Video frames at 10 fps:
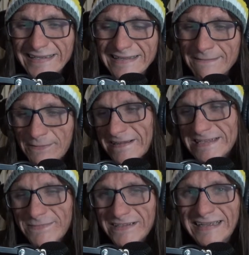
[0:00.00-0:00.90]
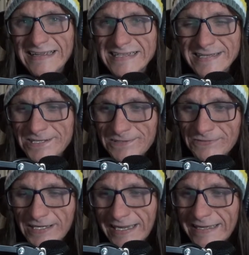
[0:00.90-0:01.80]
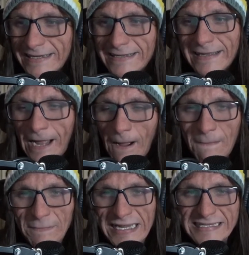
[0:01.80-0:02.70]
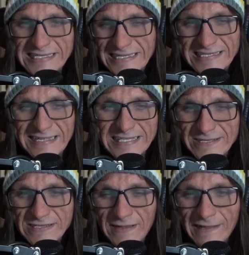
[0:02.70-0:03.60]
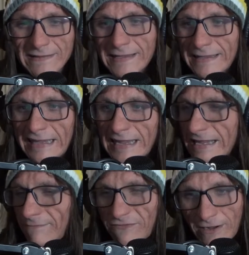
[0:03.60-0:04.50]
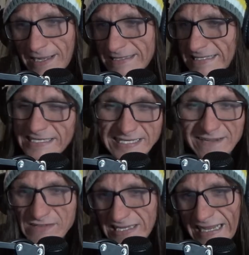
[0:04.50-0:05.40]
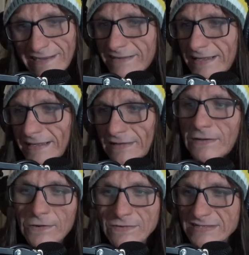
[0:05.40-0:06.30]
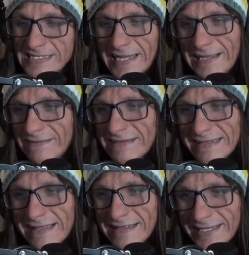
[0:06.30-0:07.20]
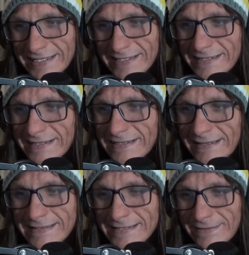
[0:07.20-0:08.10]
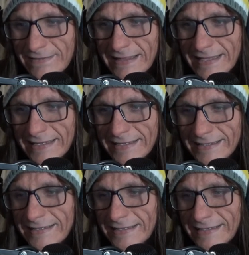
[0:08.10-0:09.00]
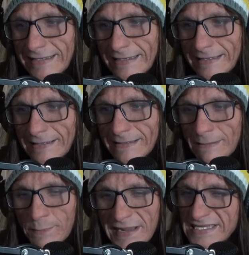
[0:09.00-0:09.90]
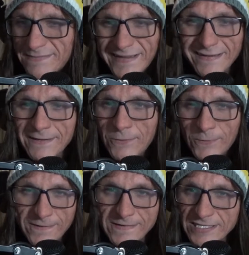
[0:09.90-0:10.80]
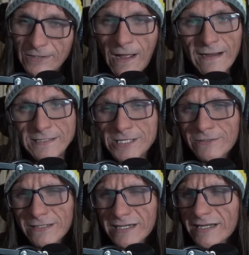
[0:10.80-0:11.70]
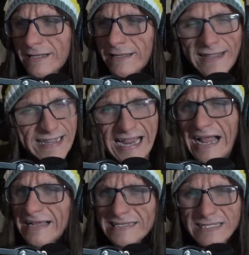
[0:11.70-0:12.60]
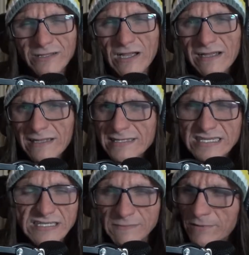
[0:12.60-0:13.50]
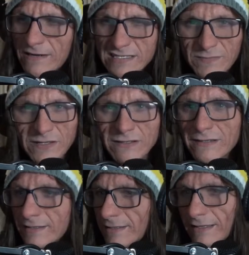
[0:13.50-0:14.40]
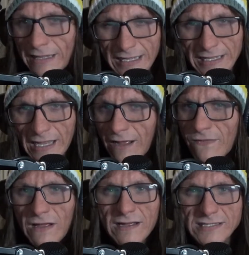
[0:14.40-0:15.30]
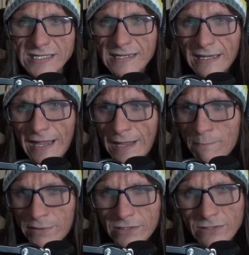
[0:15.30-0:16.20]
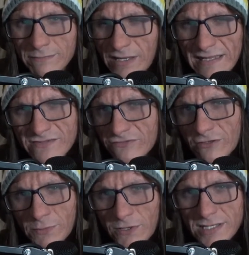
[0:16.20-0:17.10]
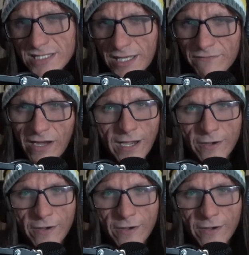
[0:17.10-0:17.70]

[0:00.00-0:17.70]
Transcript: the principal has such a fucking amazing sense of smell, he fucking sniffs it out, goes down to the to the uh, uh, the basement where there's a locked door. He has the lock because he's the principal. He unlocks it and boom, gets food poisoning very